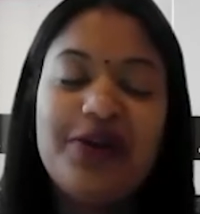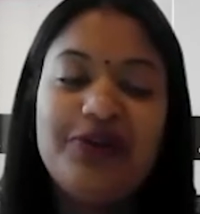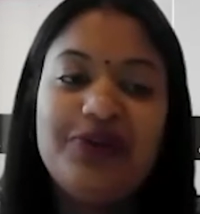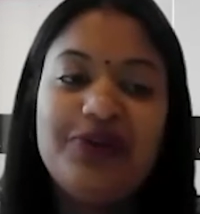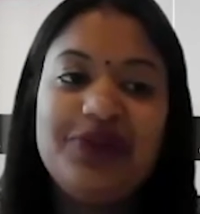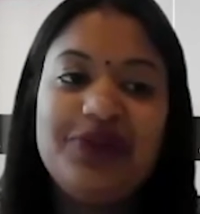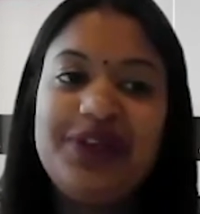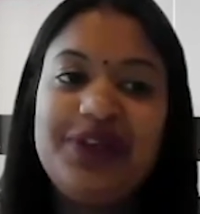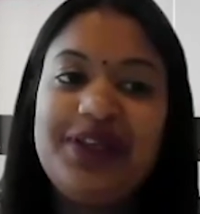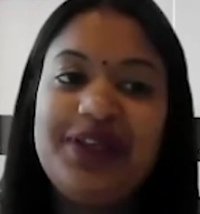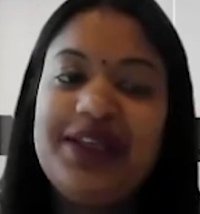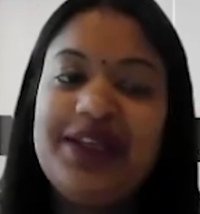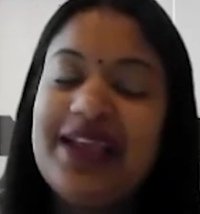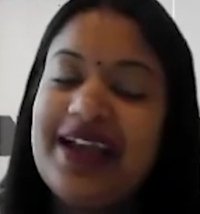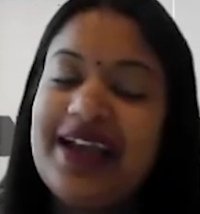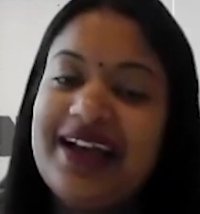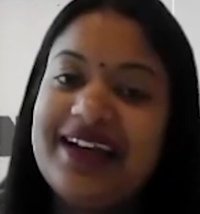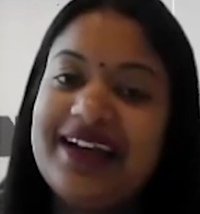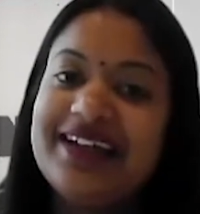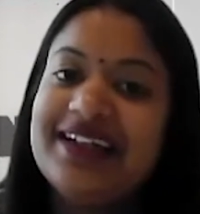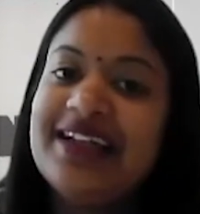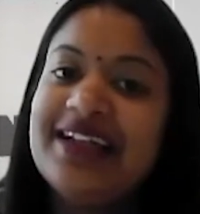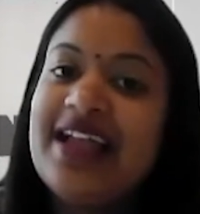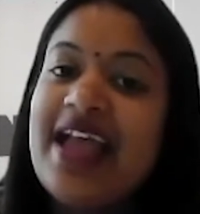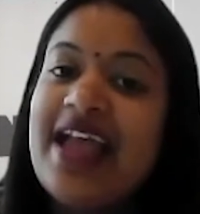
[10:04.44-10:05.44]

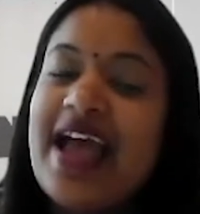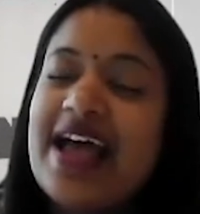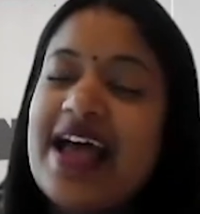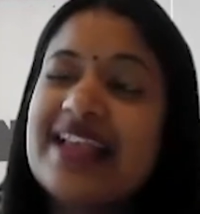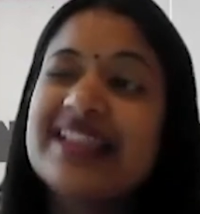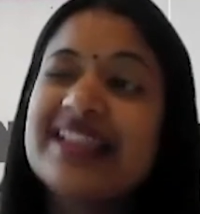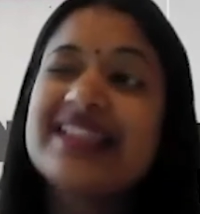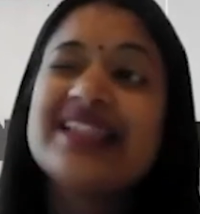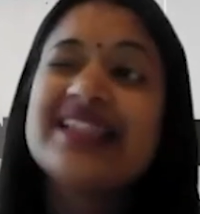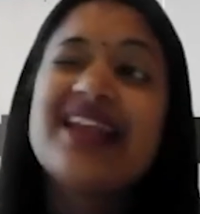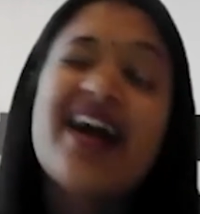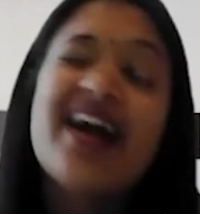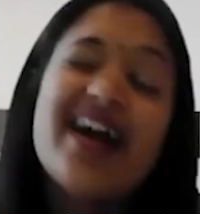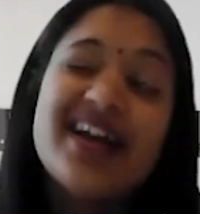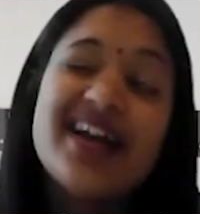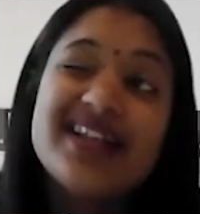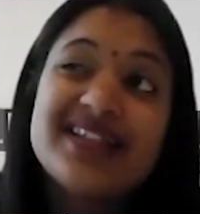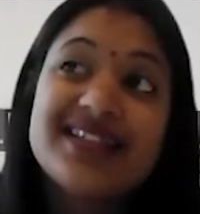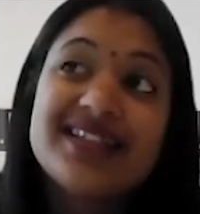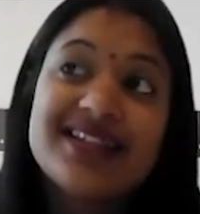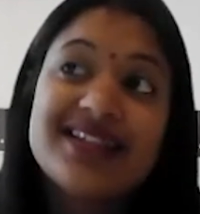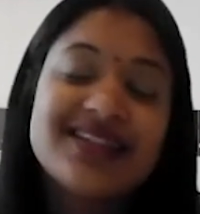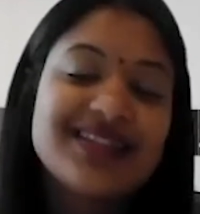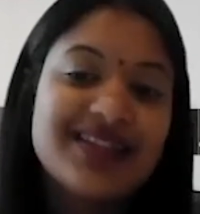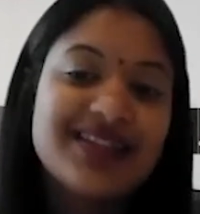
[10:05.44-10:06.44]
yeah, as nice
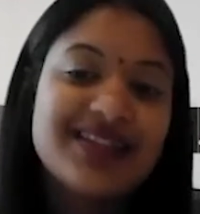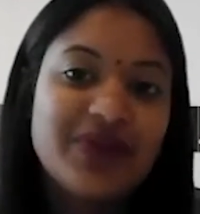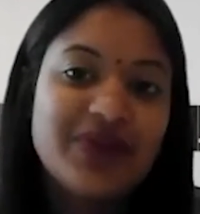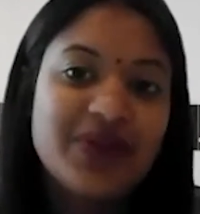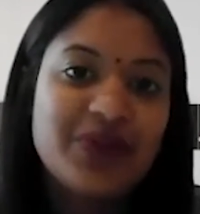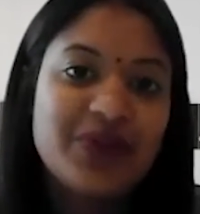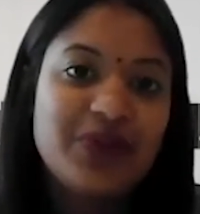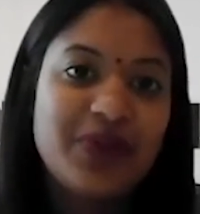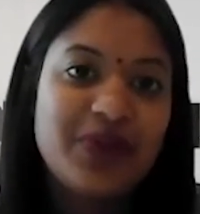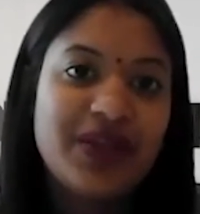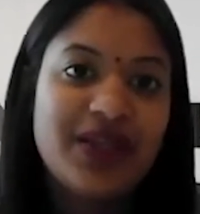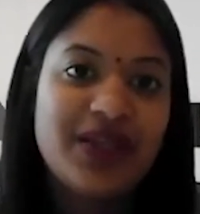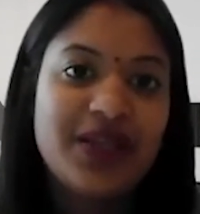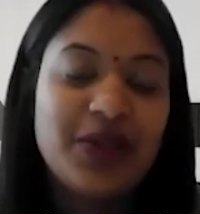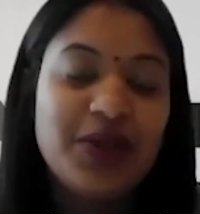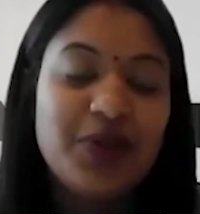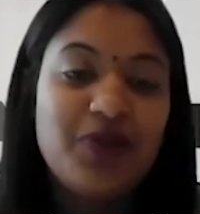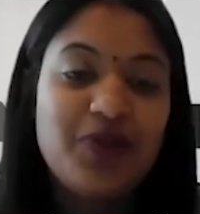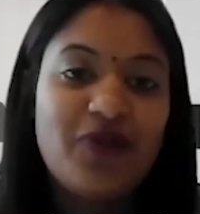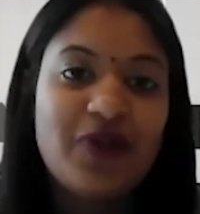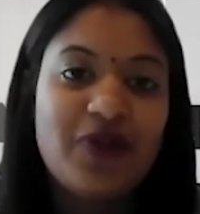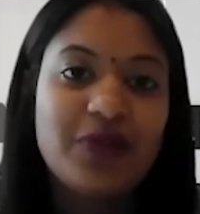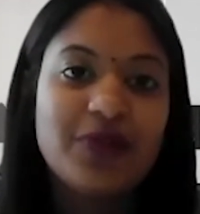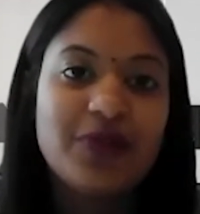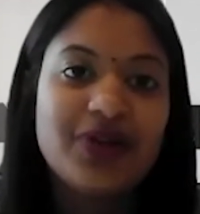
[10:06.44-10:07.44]
as it would be
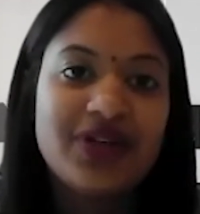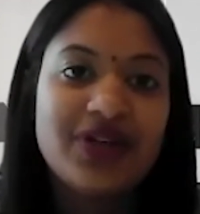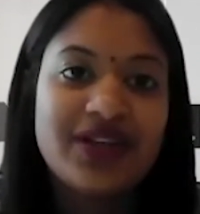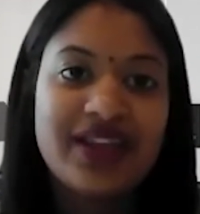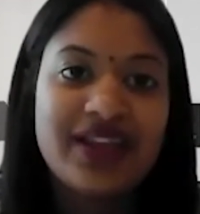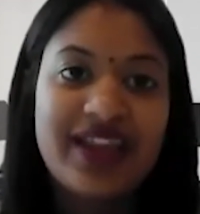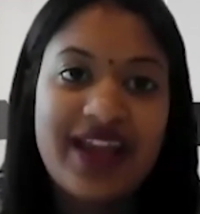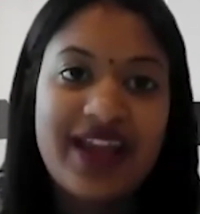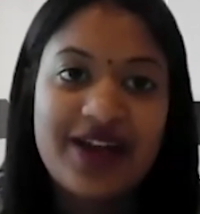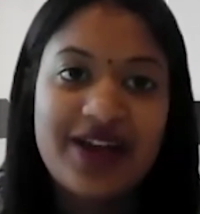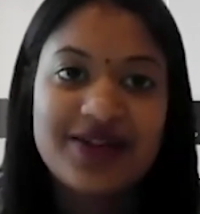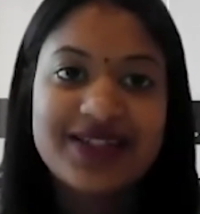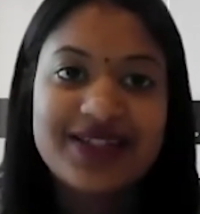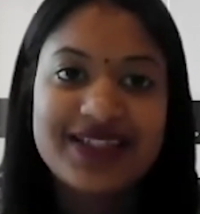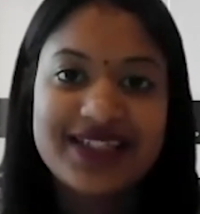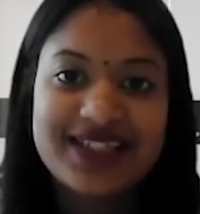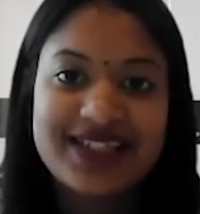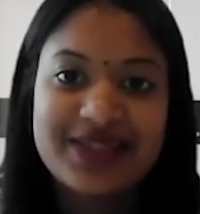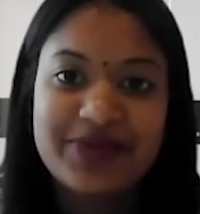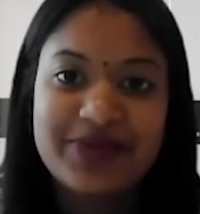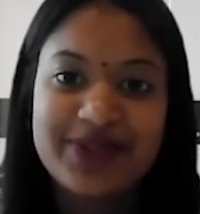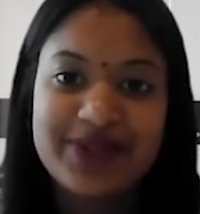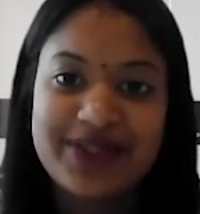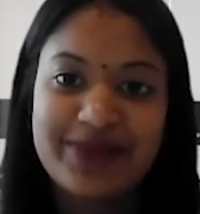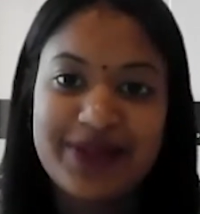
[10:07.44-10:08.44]
from an accounting's
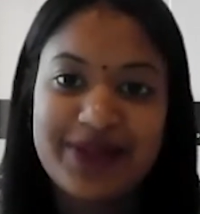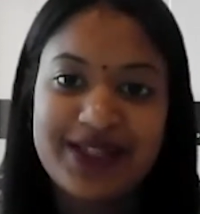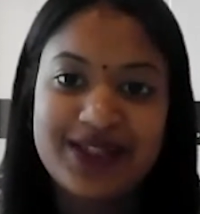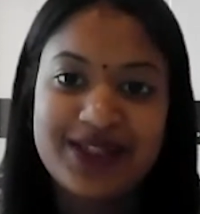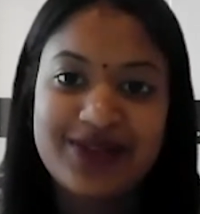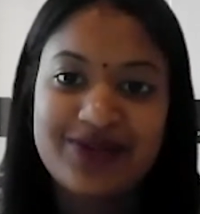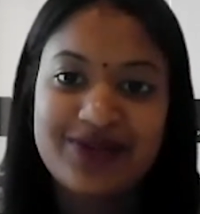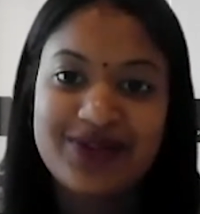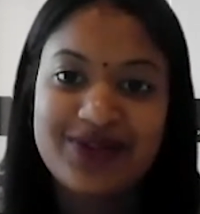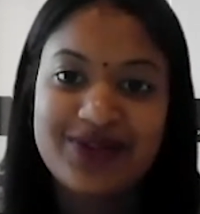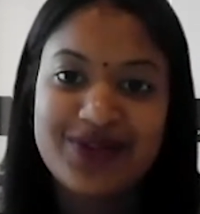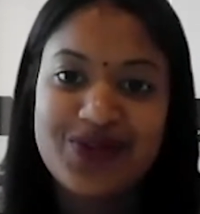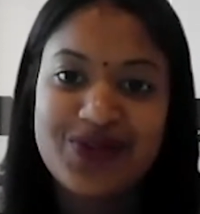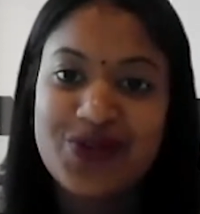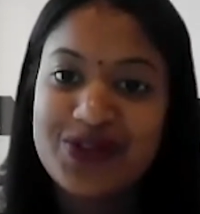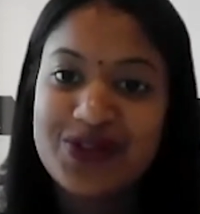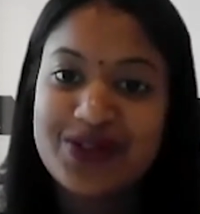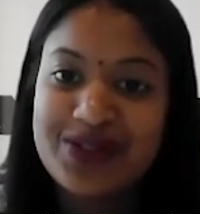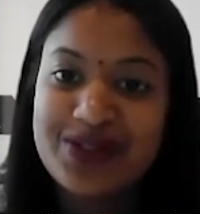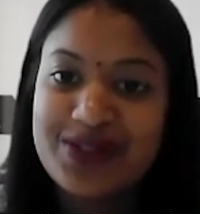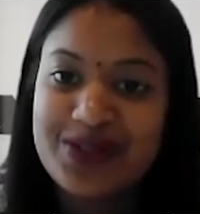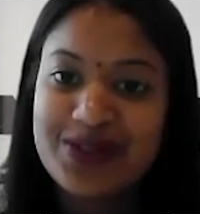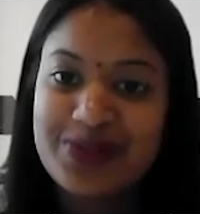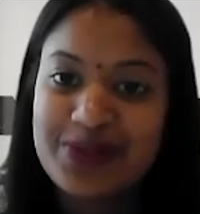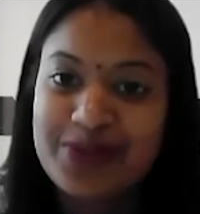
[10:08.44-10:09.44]
perspective and an
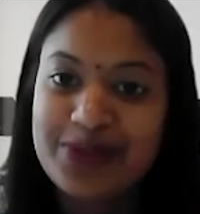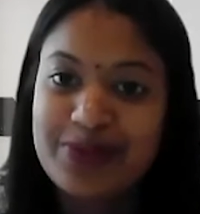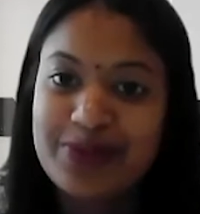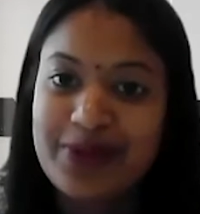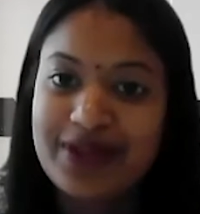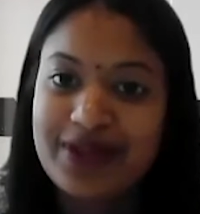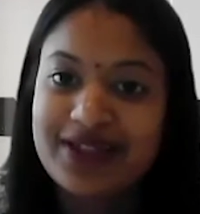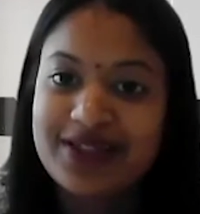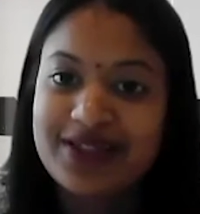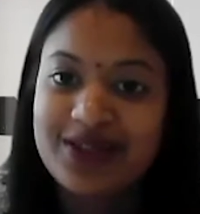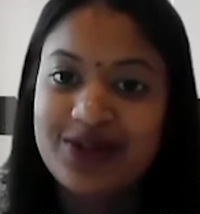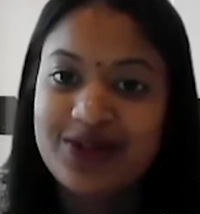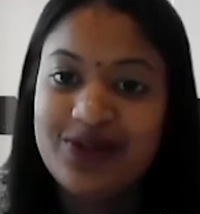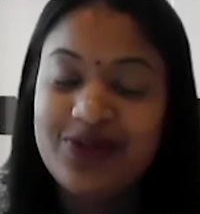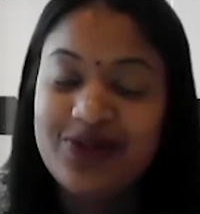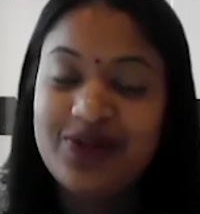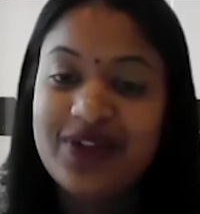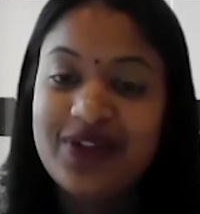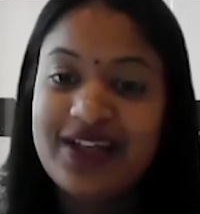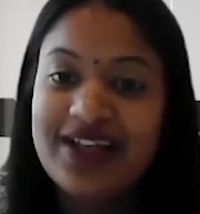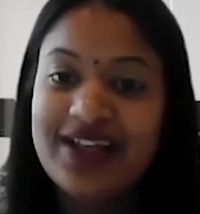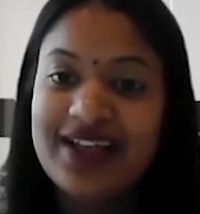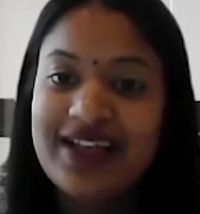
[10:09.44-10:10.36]
auditor's perspective,